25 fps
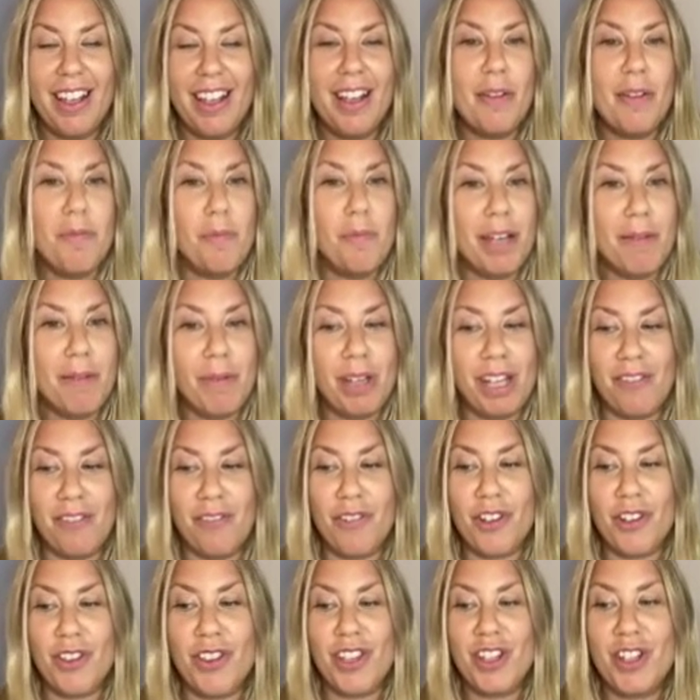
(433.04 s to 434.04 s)
Maybe
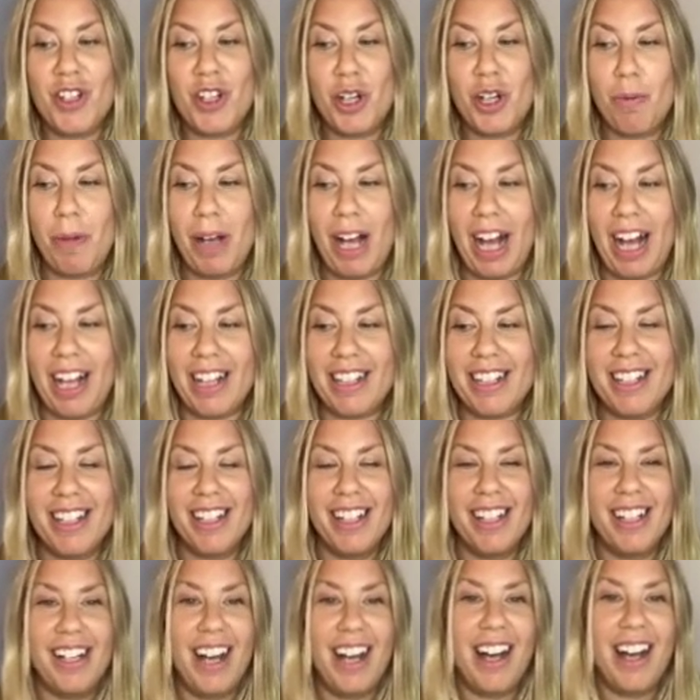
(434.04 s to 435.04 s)
for this Shabbat,
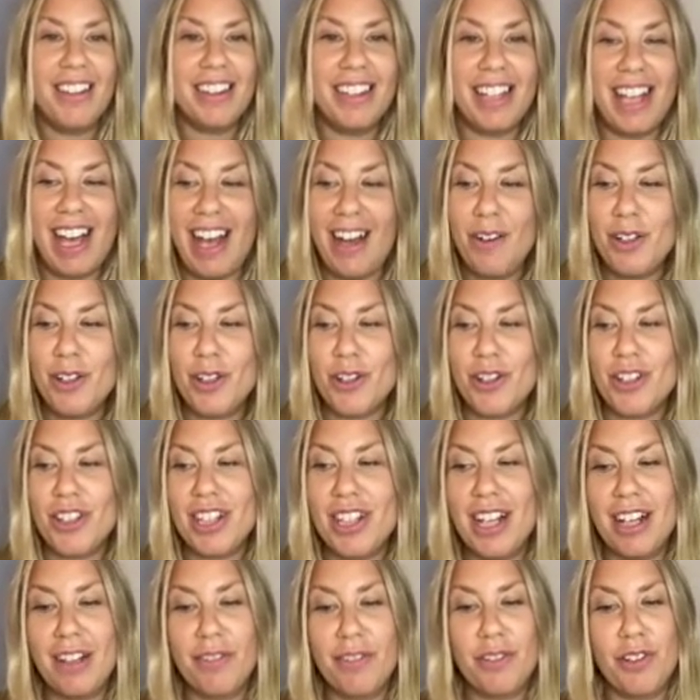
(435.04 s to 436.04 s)
allow
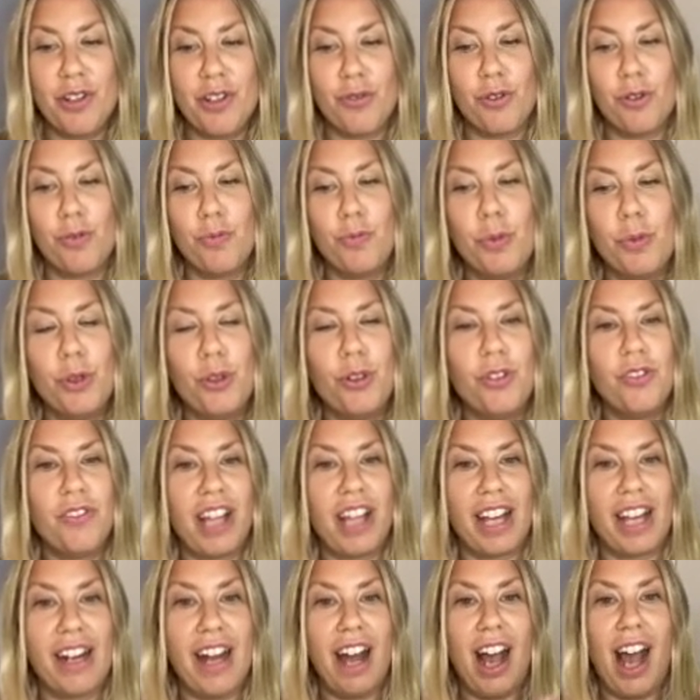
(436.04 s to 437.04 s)
yourself to remove
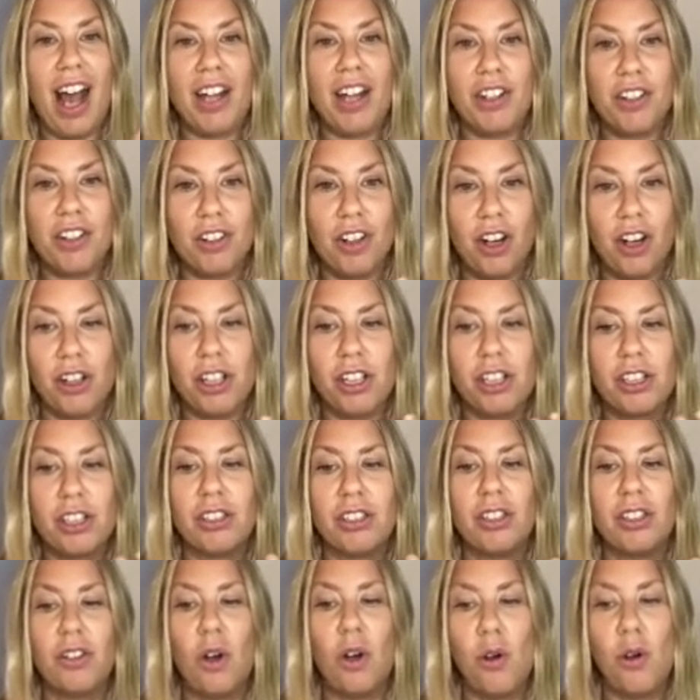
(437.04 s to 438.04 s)
that
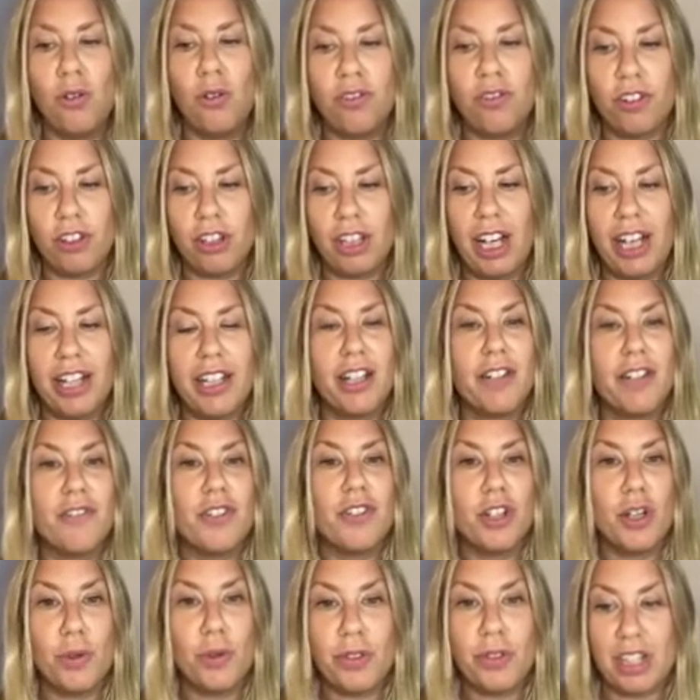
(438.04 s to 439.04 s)
hierarchical overlay of
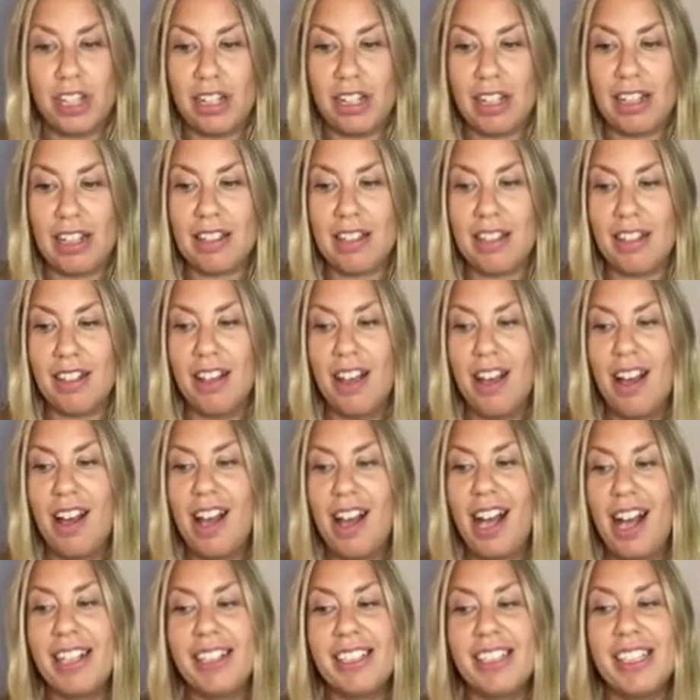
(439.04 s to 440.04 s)
chosenness
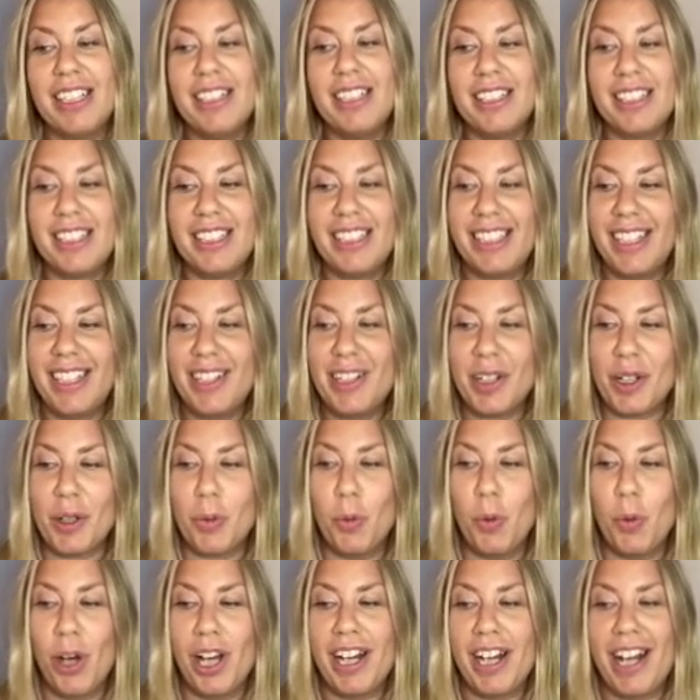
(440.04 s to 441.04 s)
and consider
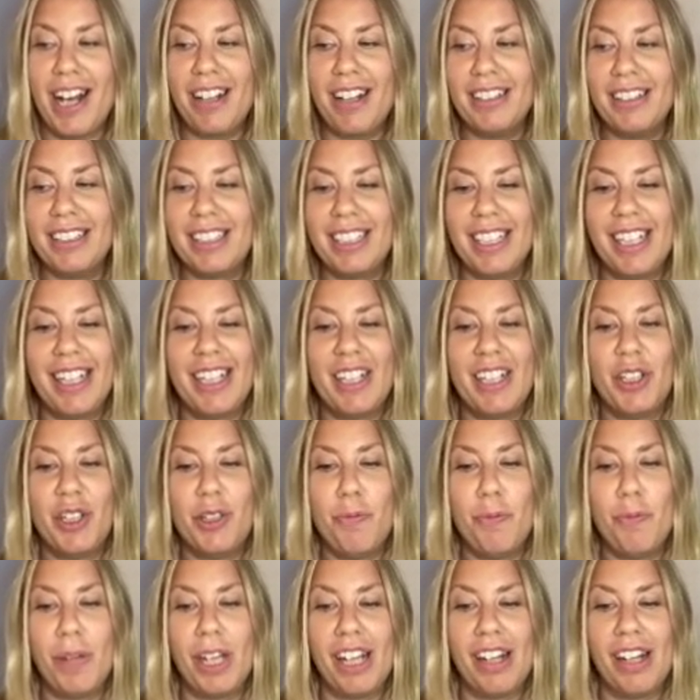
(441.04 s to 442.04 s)
what else it
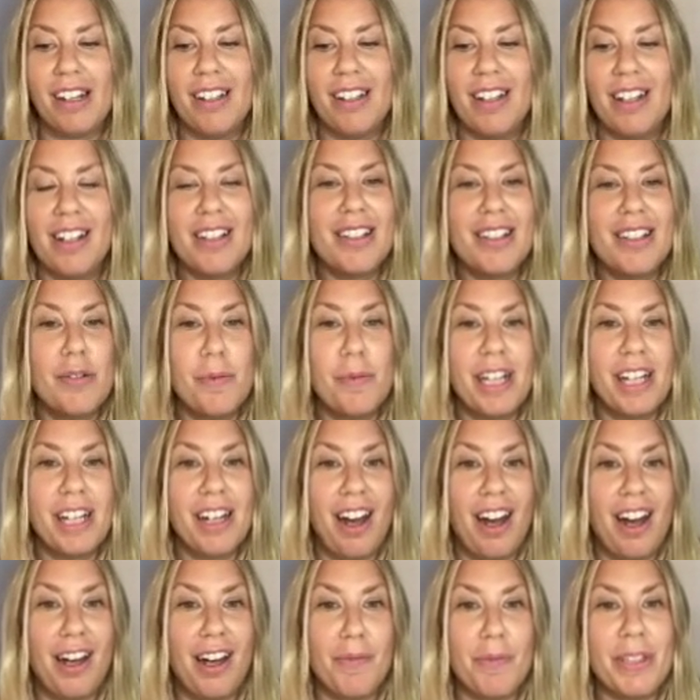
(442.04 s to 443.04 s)
could mean to be an
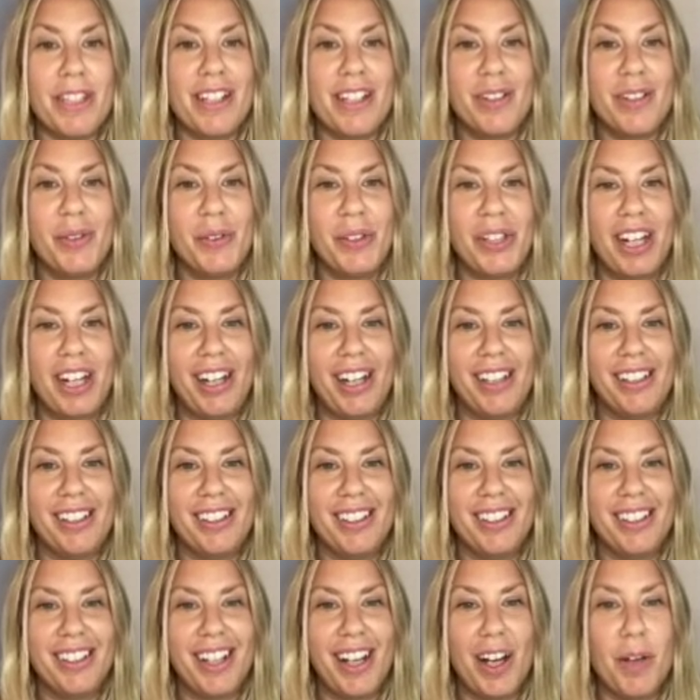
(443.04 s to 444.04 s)
Am Segula,
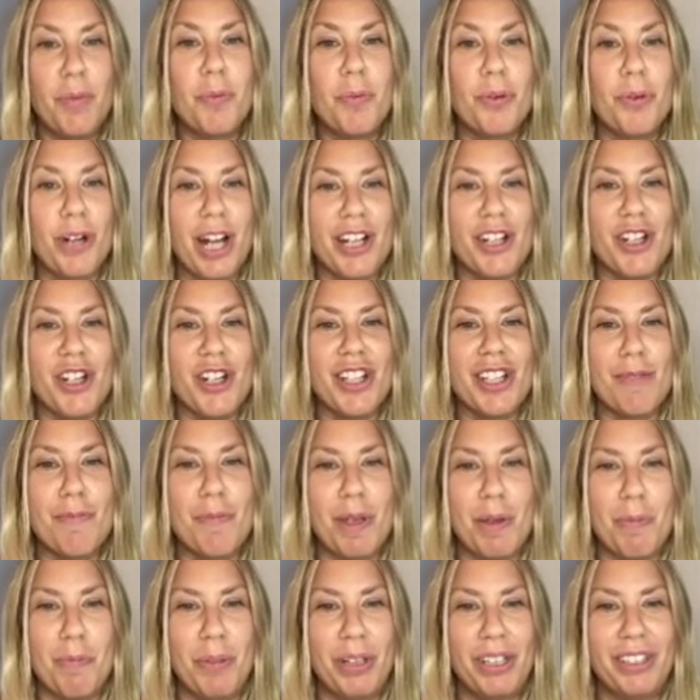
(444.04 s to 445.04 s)
a precious
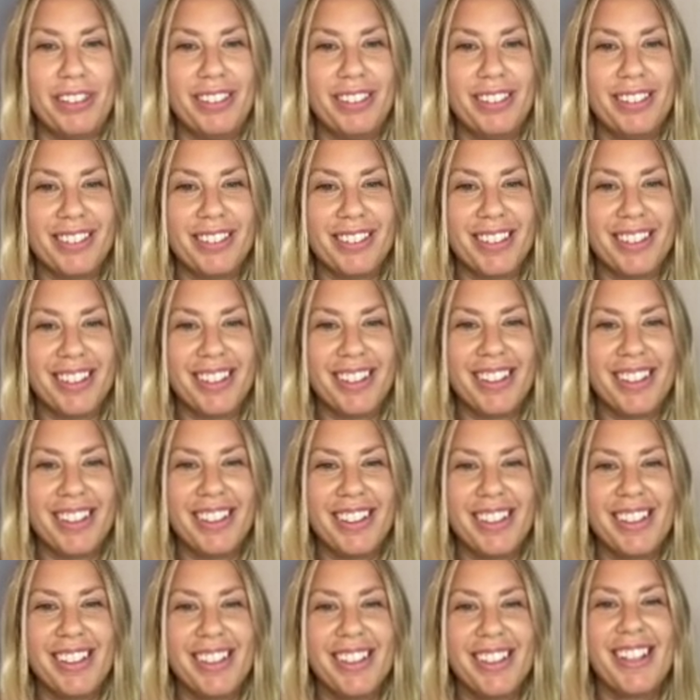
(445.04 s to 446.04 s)
people.
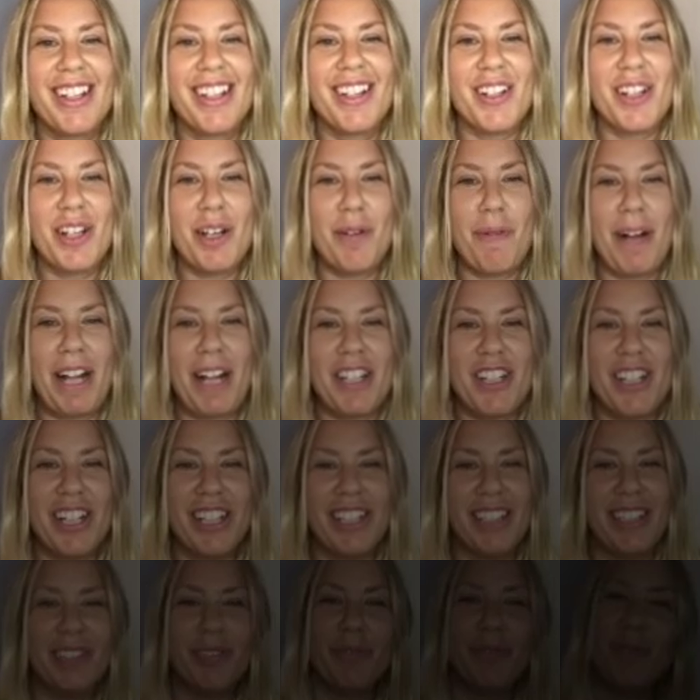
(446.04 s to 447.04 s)
Shabbat
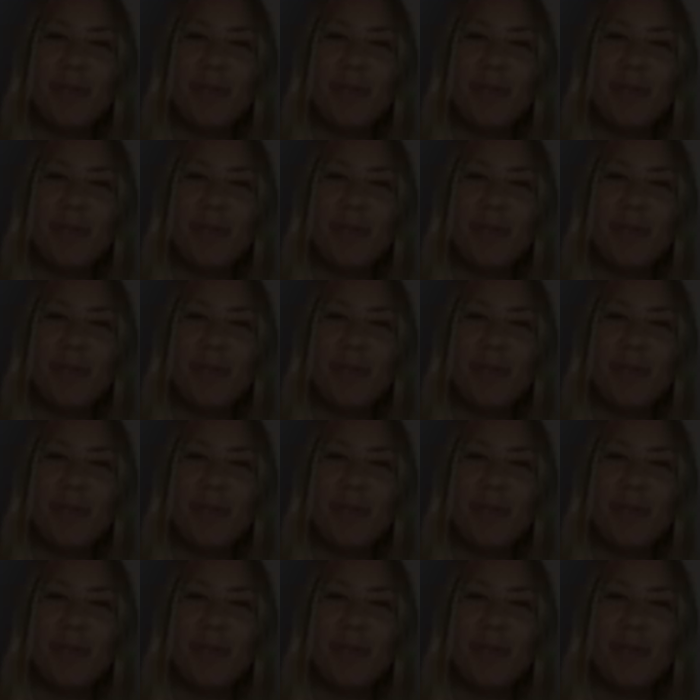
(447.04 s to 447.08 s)
Shalom.